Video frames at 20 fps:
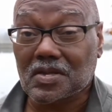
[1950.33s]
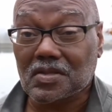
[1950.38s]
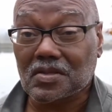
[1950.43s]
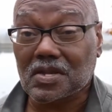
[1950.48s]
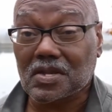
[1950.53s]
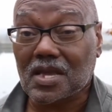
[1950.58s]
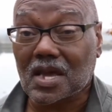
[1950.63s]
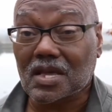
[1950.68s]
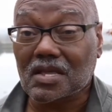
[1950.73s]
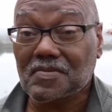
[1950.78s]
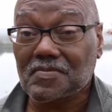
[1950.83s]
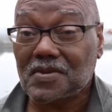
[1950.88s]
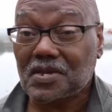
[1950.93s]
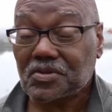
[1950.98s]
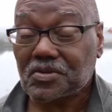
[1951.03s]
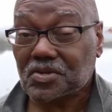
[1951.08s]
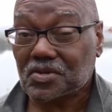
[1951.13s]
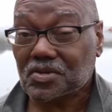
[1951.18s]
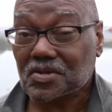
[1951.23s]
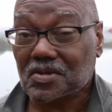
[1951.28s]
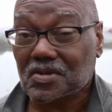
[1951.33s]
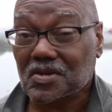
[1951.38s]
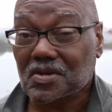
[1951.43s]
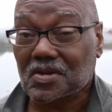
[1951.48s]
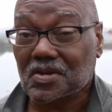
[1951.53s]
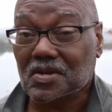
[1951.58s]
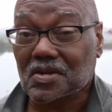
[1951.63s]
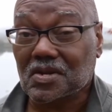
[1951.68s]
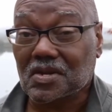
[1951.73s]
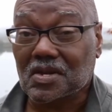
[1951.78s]
The elements,
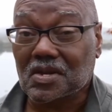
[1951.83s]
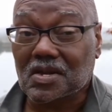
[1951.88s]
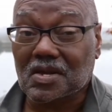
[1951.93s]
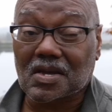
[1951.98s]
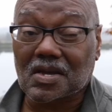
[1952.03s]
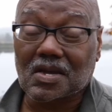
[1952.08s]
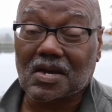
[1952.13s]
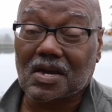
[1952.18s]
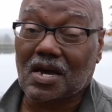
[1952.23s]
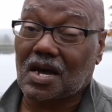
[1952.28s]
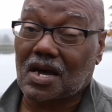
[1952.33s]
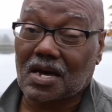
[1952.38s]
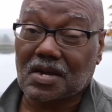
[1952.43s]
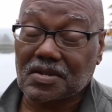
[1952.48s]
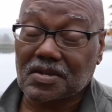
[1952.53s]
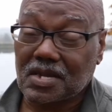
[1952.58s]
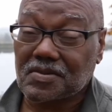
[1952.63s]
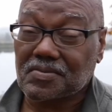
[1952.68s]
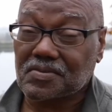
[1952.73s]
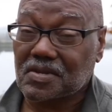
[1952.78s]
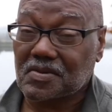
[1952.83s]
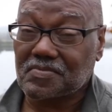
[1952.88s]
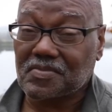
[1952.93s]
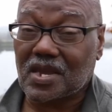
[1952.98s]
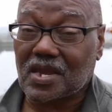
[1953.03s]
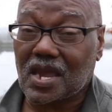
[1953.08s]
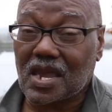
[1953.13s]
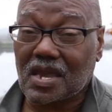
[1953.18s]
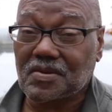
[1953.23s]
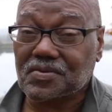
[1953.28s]
even the
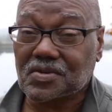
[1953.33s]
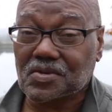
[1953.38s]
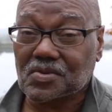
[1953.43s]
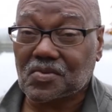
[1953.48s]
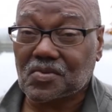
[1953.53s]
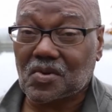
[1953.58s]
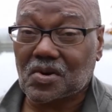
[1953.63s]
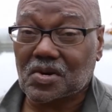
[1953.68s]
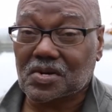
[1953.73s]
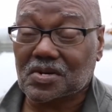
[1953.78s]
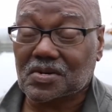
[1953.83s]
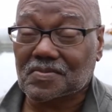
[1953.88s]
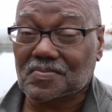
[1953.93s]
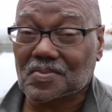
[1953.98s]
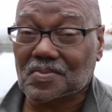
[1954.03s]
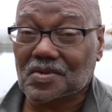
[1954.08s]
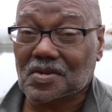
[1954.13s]
behavior of the water,